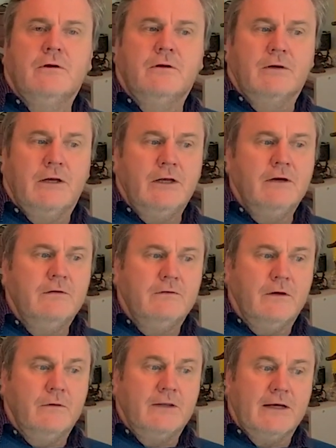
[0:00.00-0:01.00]
Okay.
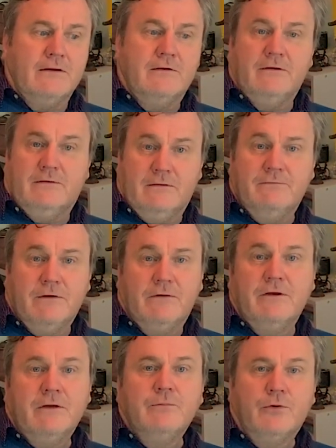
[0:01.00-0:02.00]
So that is
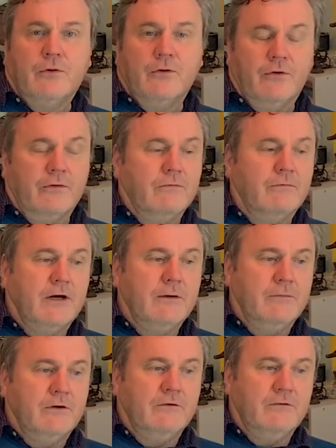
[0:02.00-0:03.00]
very important,
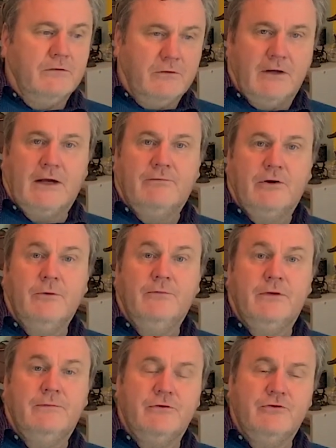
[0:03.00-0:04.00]
right? Because you've got to have hope
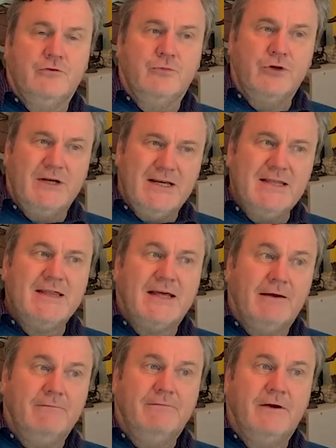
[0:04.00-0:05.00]
for the future. We're in
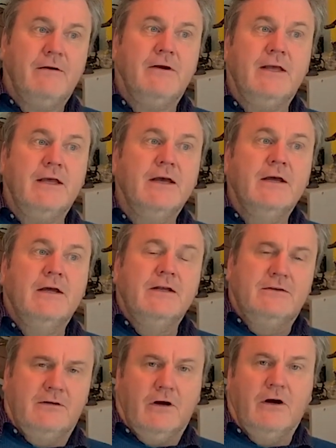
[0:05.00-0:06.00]
that very
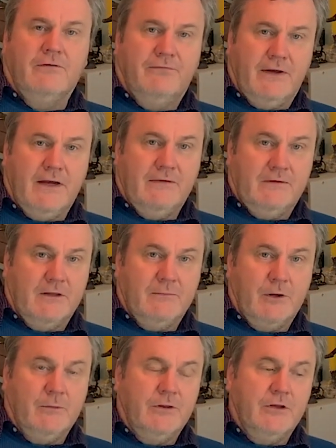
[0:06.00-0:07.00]
dark phase at the
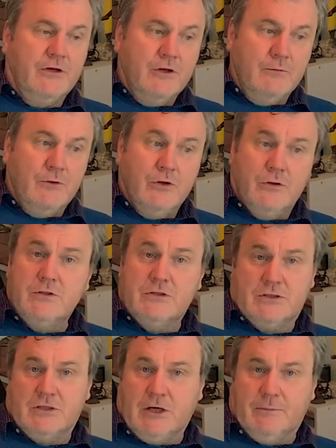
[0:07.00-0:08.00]
moment. The new moon
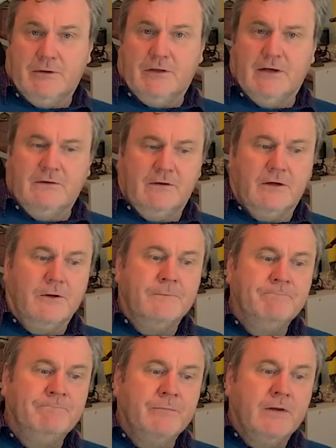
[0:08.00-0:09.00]
just a couple of days ago
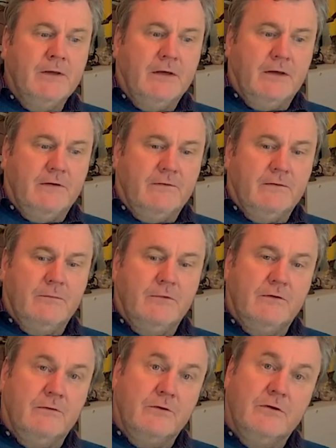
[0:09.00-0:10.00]

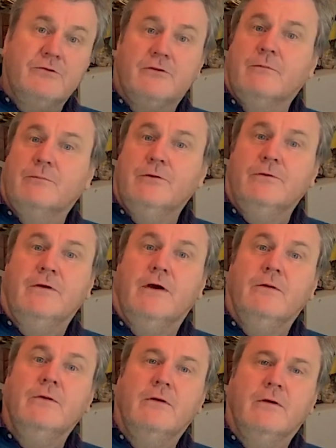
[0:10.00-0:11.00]
was conjunct
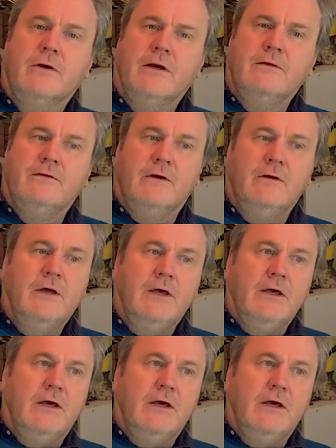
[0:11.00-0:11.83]
Pluto. Okay. So,